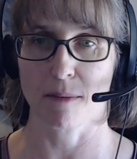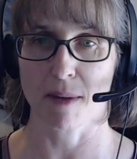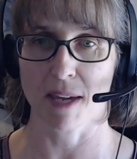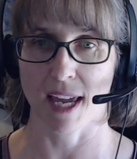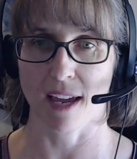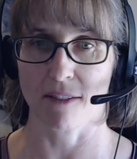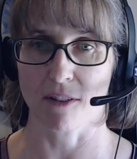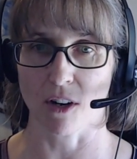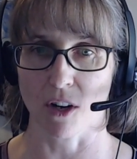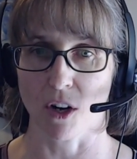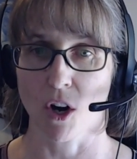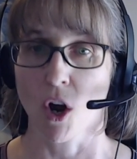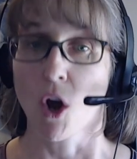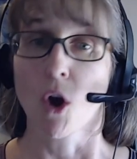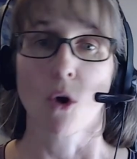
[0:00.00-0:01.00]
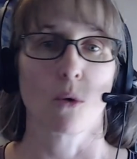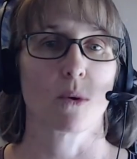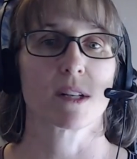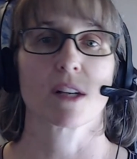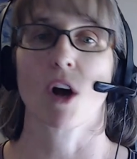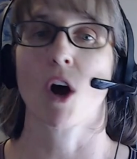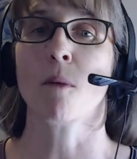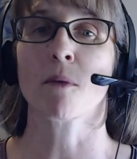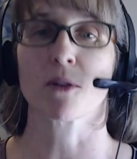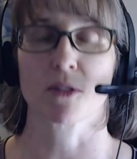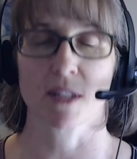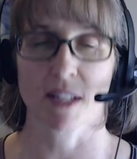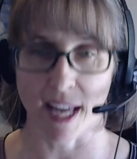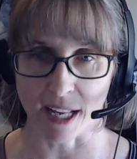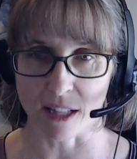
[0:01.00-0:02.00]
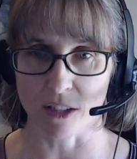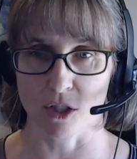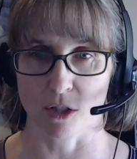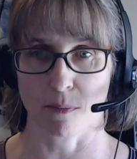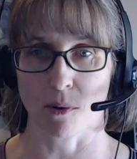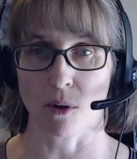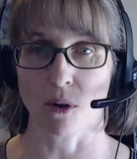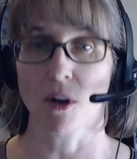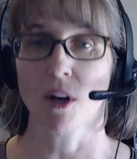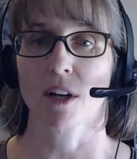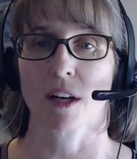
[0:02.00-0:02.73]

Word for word: the behavior was almost negligible